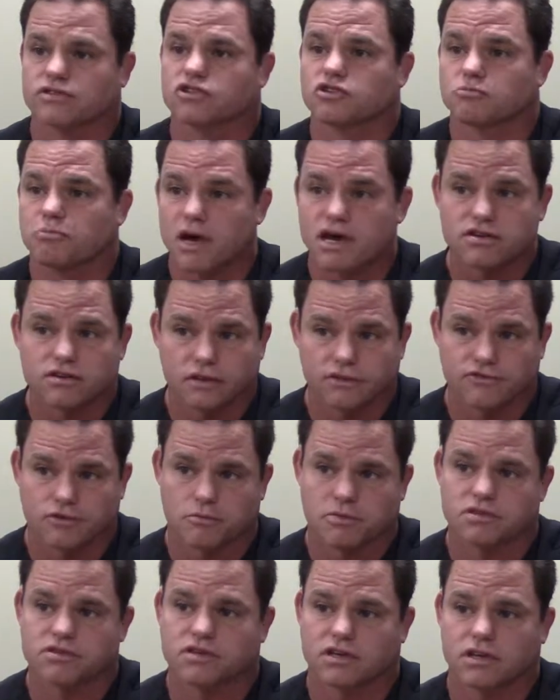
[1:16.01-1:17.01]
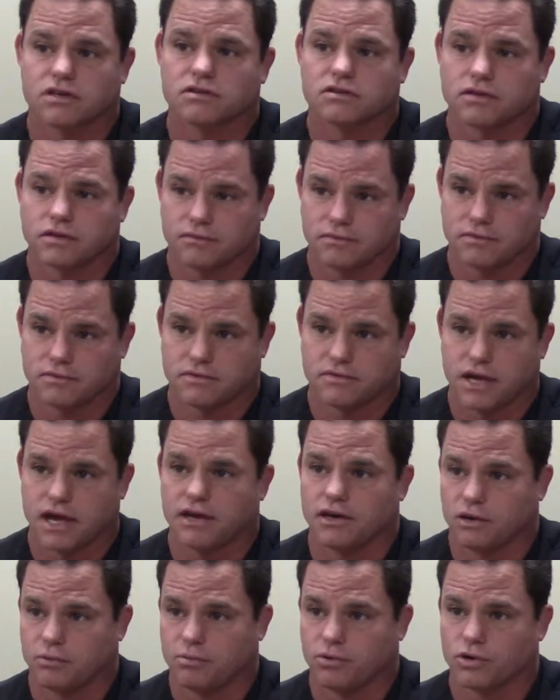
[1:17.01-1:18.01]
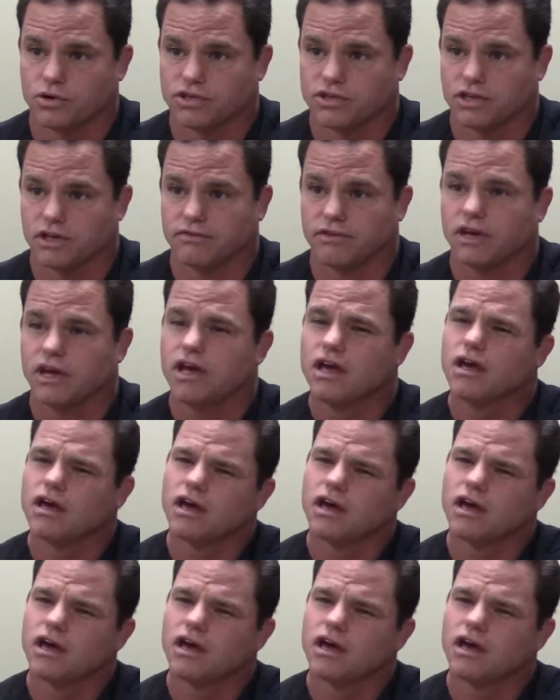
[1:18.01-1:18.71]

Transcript: especially from the skin tightening portion of it.